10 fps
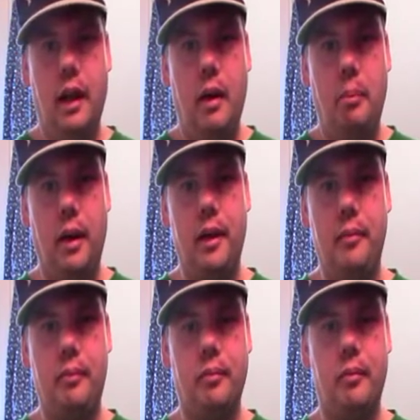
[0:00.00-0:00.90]

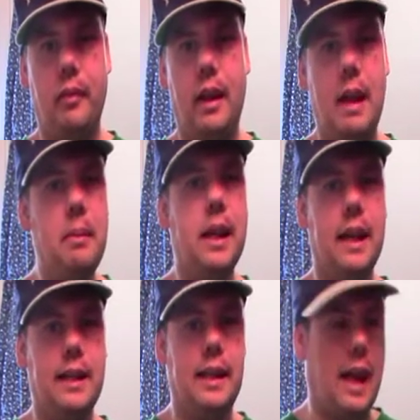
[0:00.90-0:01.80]
But let me
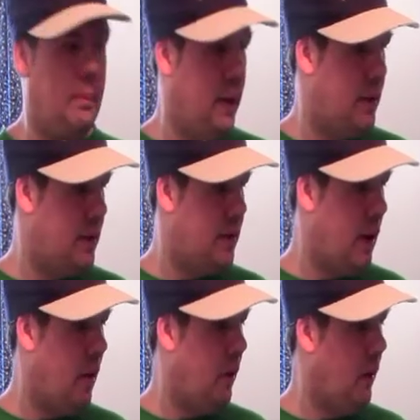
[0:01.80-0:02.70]
get to that piece of
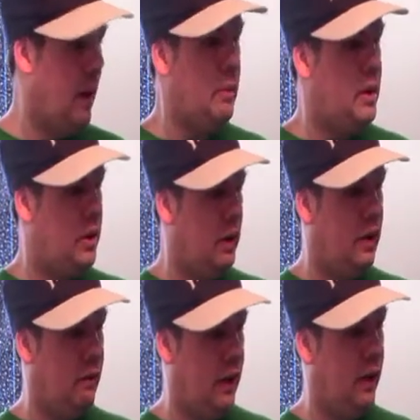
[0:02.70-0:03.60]
software. Let me show you
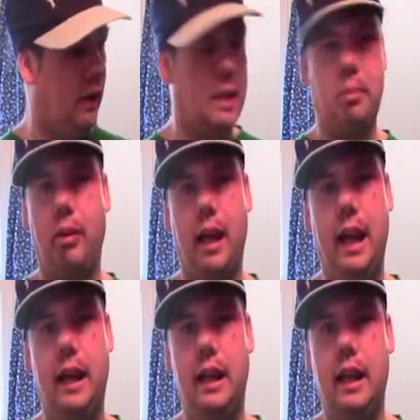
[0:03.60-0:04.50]
the video that's
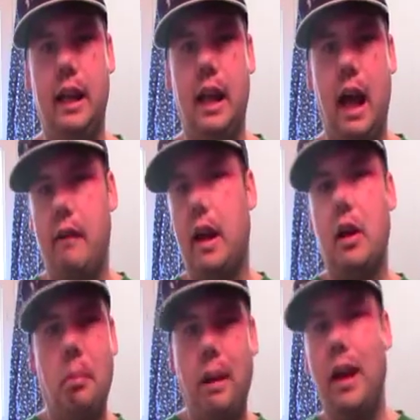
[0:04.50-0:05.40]
playing. I'm not
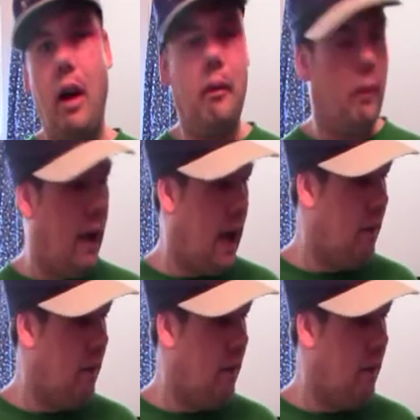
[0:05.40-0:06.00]
going to play an awful lot of